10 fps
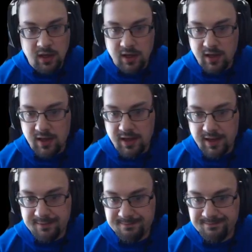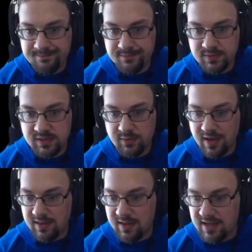Let's see, we've
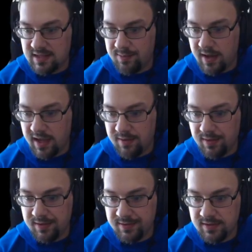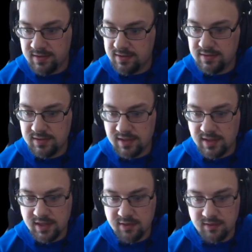got lots of pikemen.
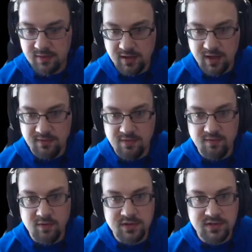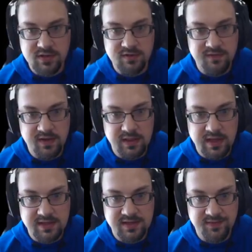I don't think I have the forces to defeat
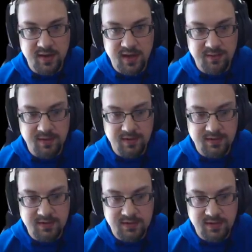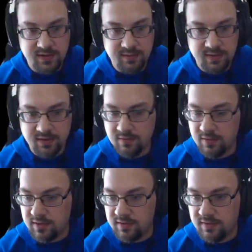lots of pikemen, so I'm not
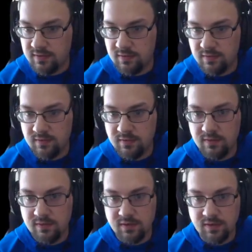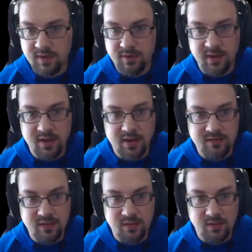going to go that way. I'll have to
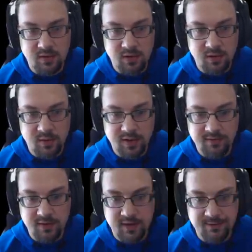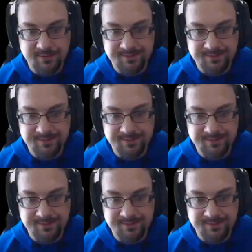go the long way for now.